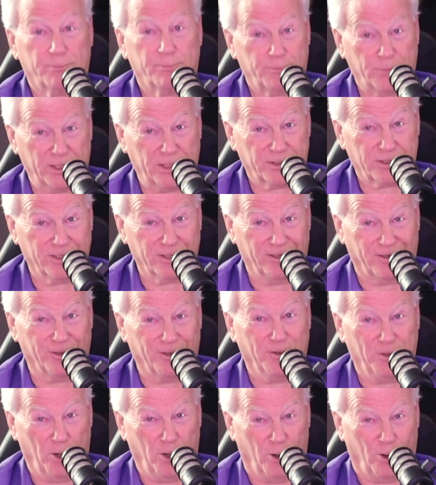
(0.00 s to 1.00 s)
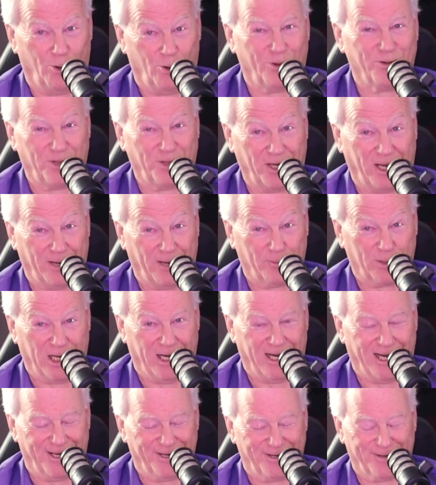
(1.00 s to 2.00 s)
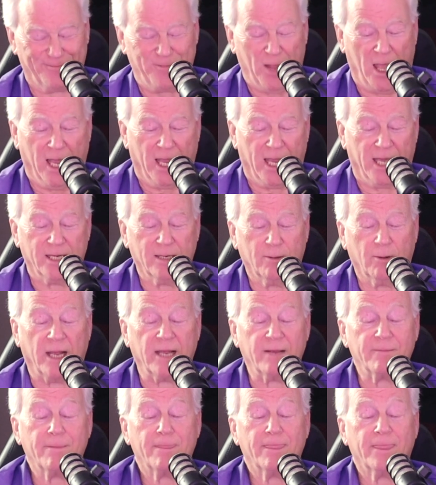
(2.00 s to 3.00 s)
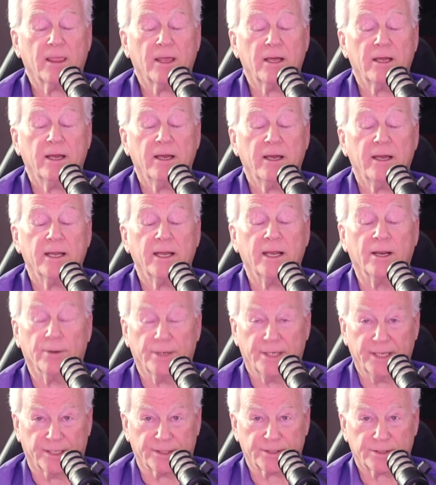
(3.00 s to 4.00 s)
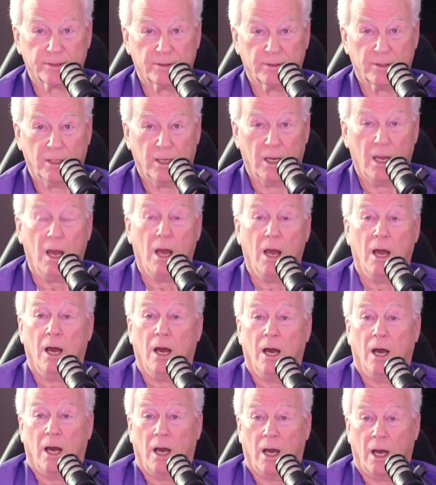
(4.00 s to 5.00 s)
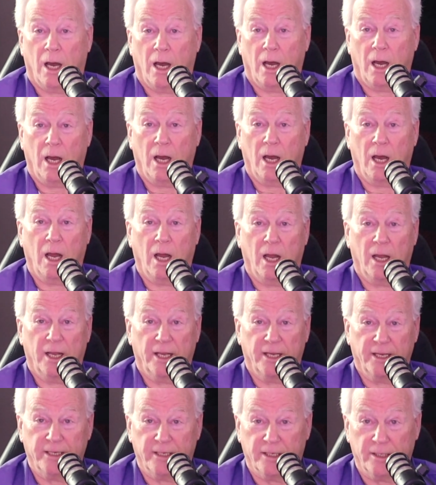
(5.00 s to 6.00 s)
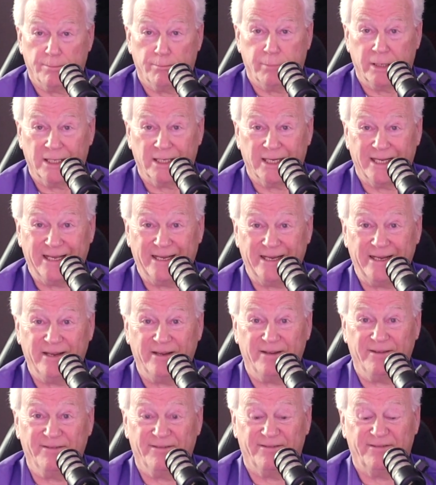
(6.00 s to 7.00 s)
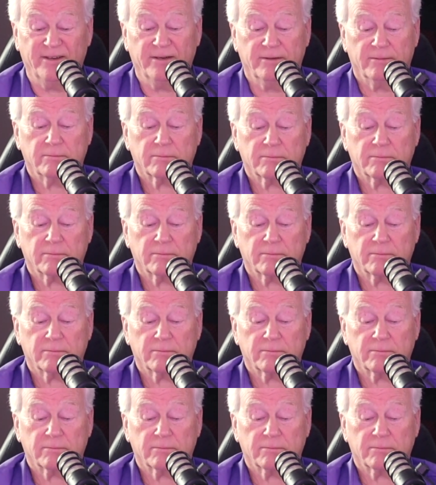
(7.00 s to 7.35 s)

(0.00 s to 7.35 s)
Be still, know that I am God. Anyway, here it is. I believe.